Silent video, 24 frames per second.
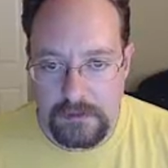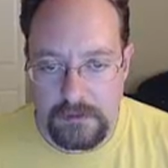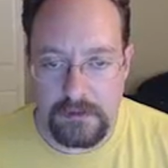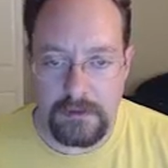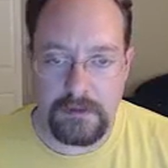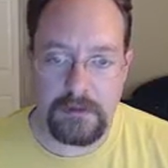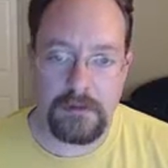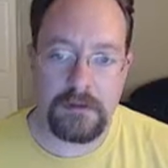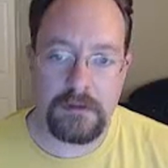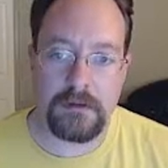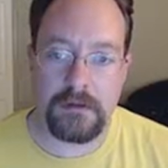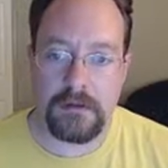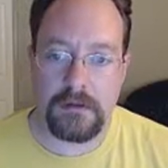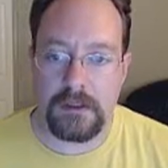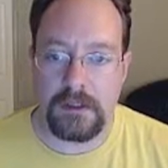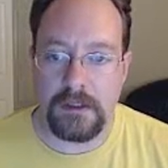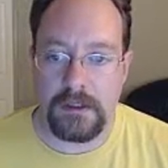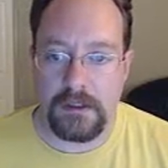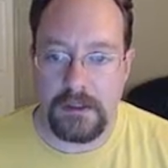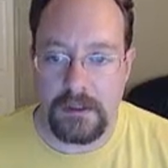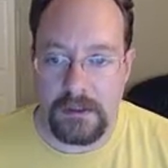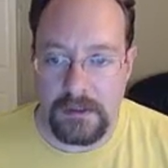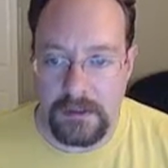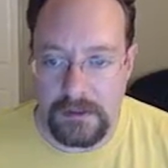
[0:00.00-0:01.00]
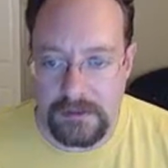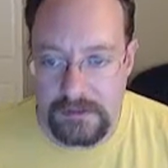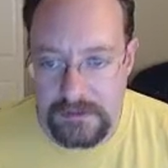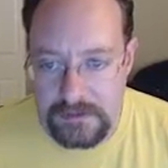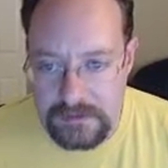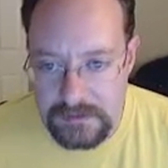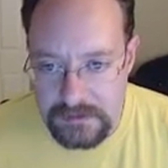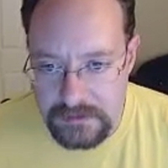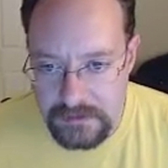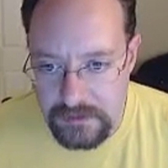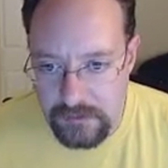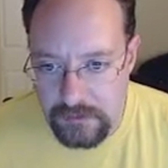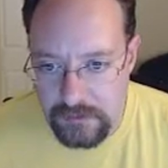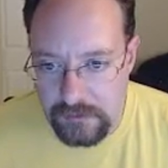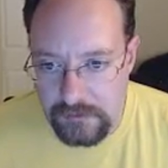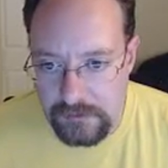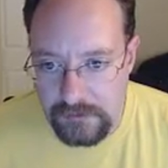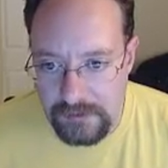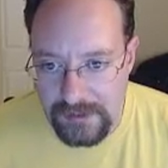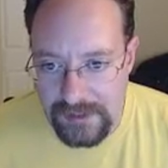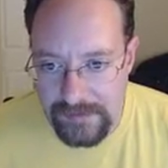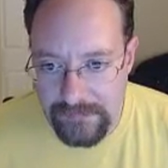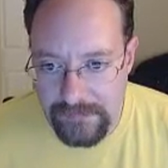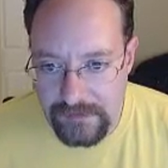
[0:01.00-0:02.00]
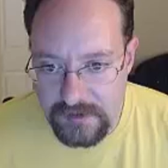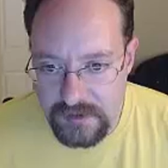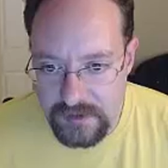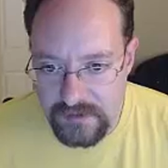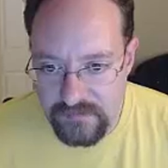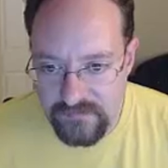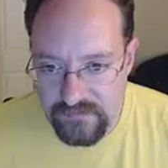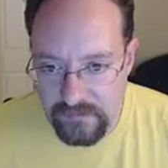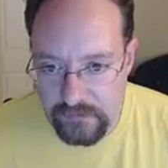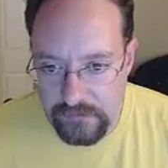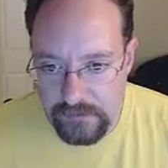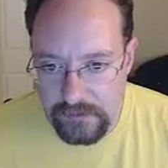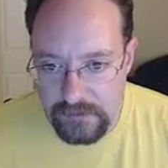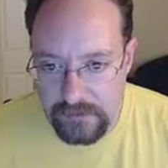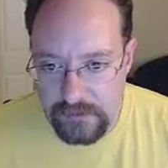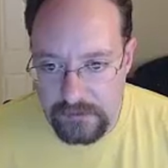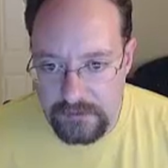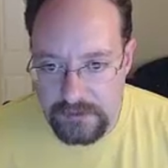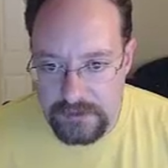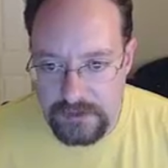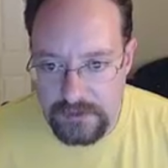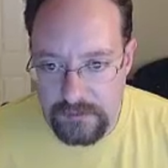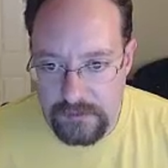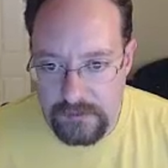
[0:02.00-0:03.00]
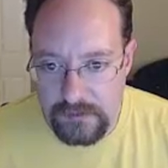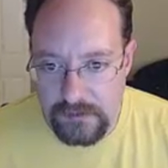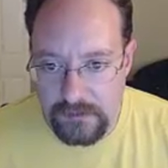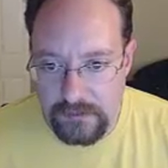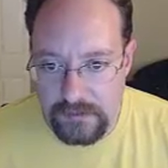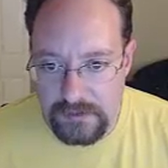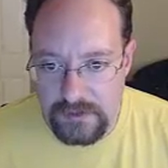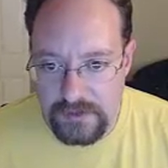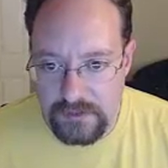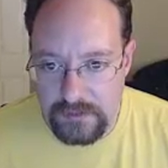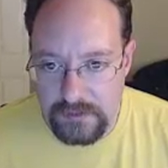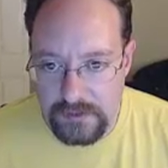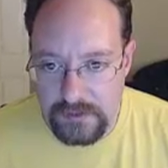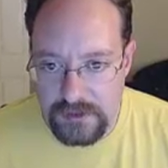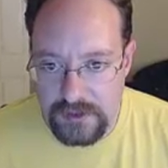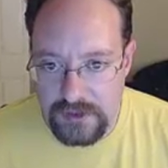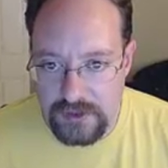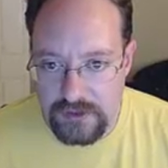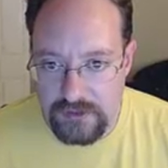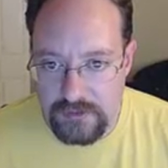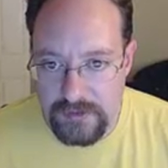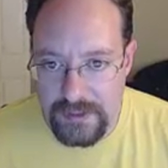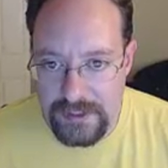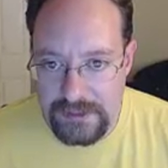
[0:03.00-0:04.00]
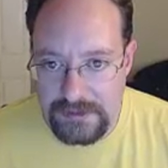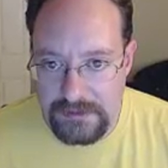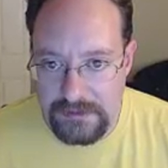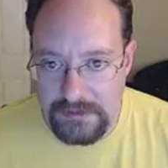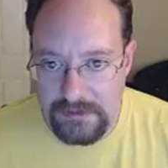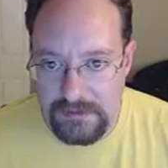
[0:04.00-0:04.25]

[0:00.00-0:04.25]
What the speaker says: And this is the Google App Engine folder, and so we're going to extract that.